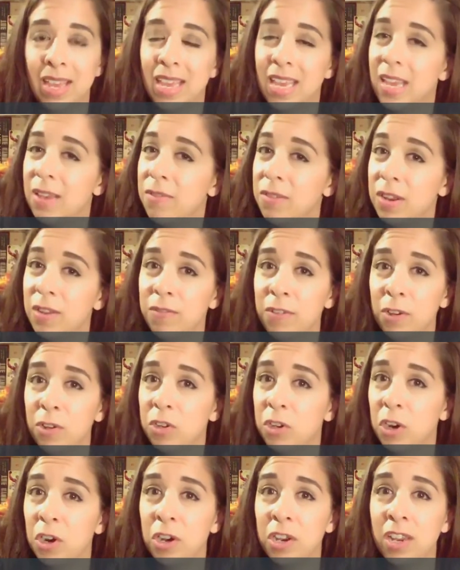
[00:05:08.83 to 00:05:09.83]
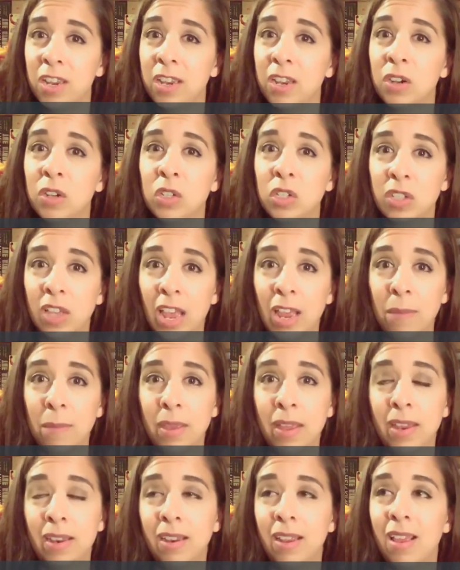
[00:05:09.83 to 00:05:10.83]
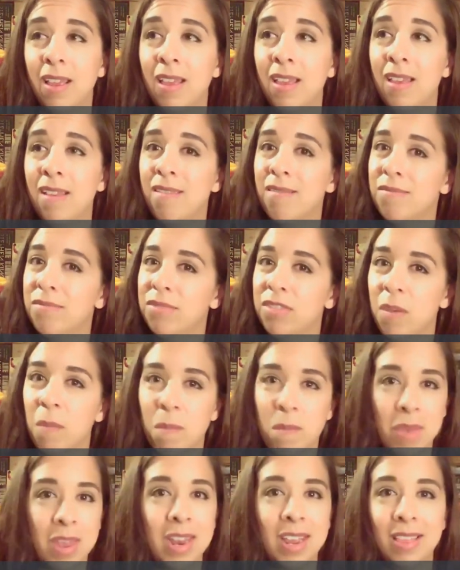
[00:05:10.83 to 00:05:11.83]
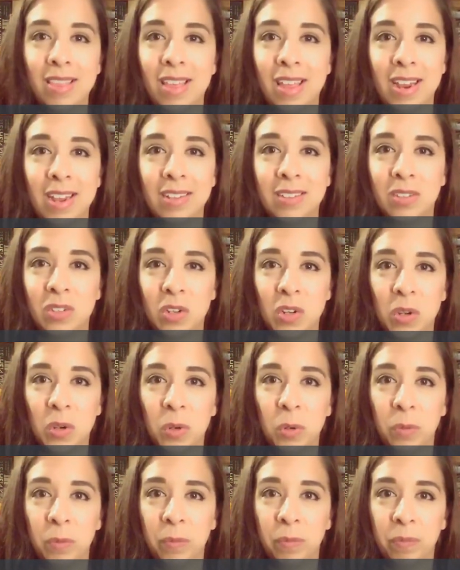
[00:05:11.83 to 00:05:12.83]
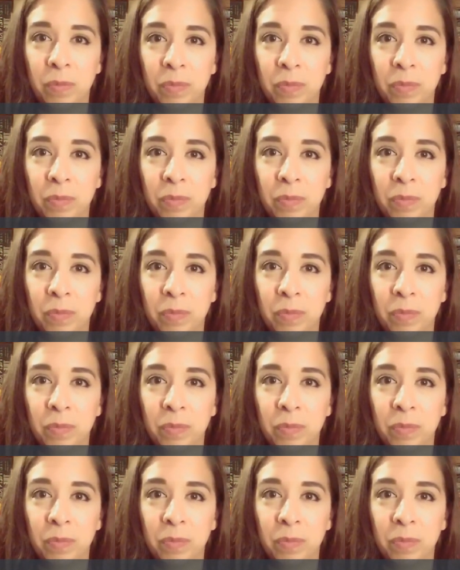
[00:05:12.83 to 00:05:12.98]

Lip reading: Even if you turn in your assignment the minute that it's due,